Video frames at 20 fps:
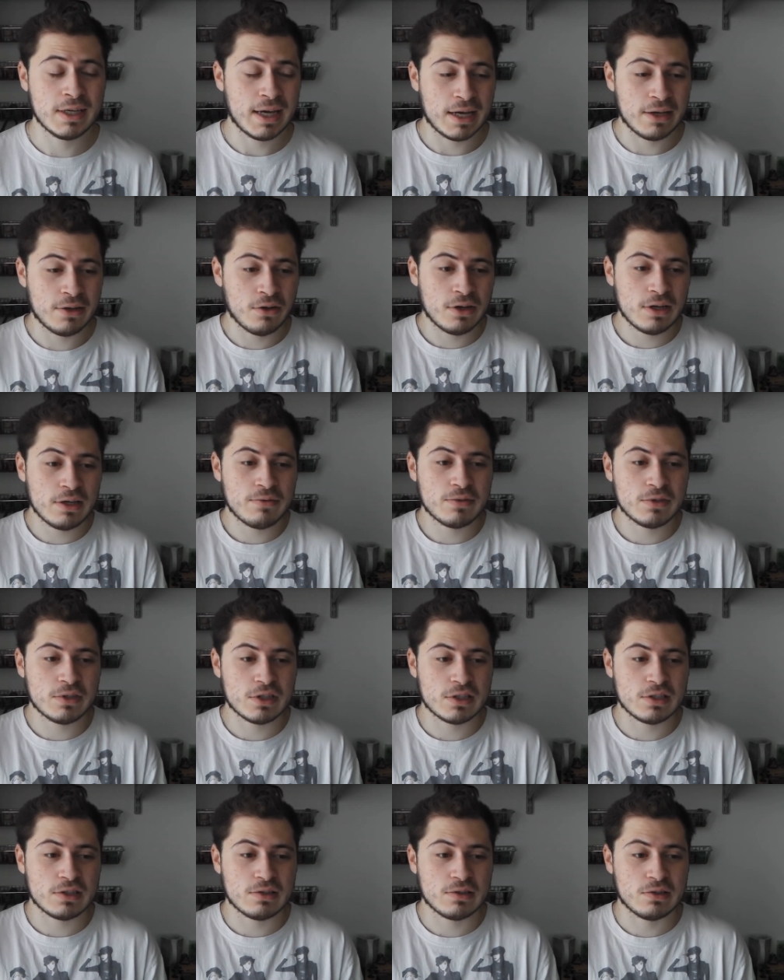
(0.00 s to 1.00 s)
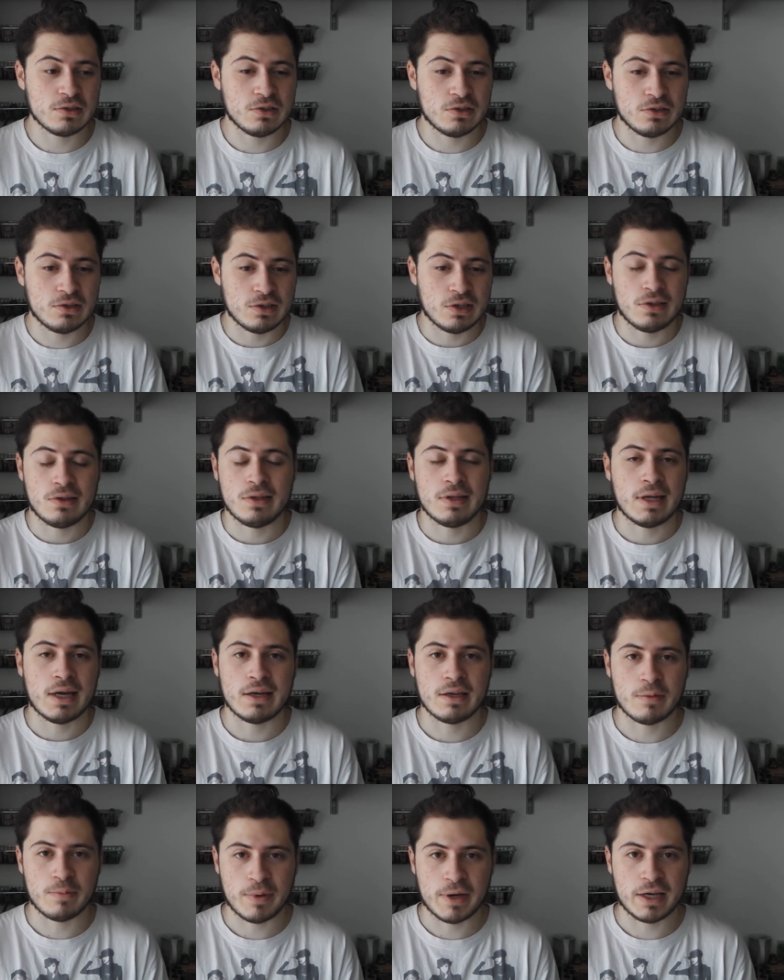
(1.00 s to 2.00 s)
And not even just to thin
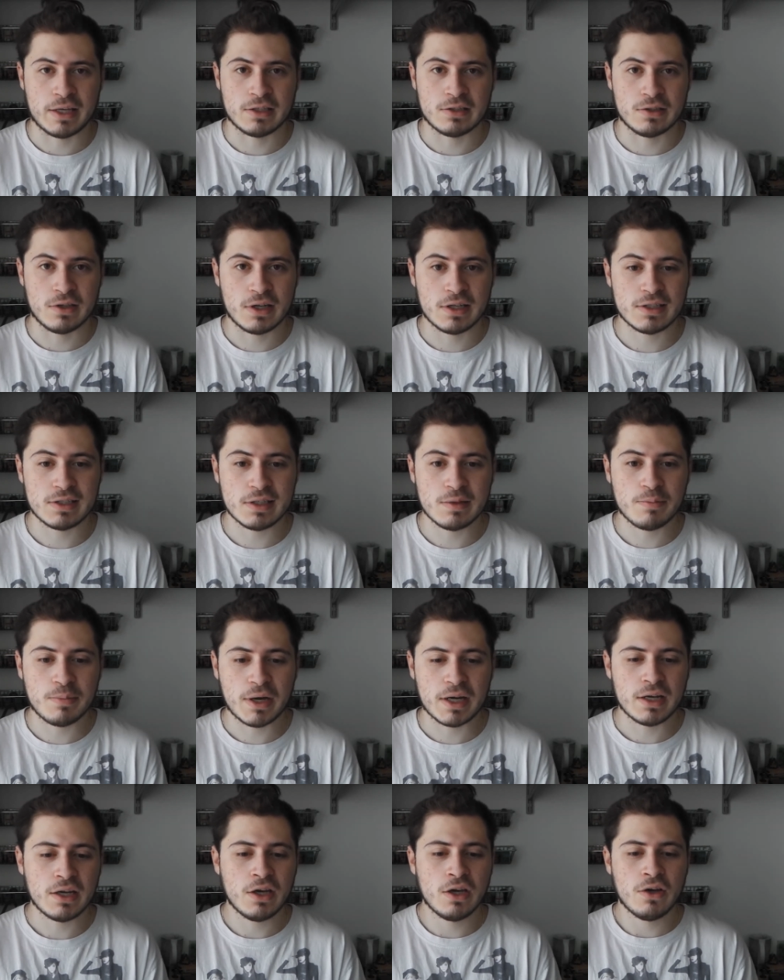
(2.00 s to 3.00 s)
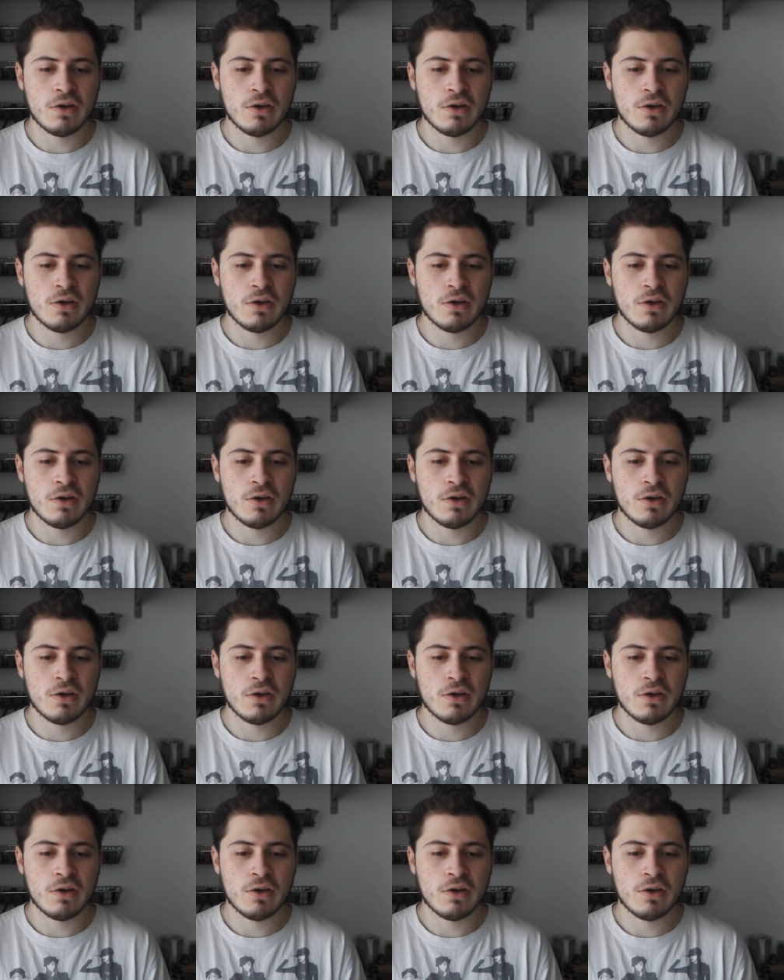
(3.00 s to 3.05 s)
out your paints nicely, but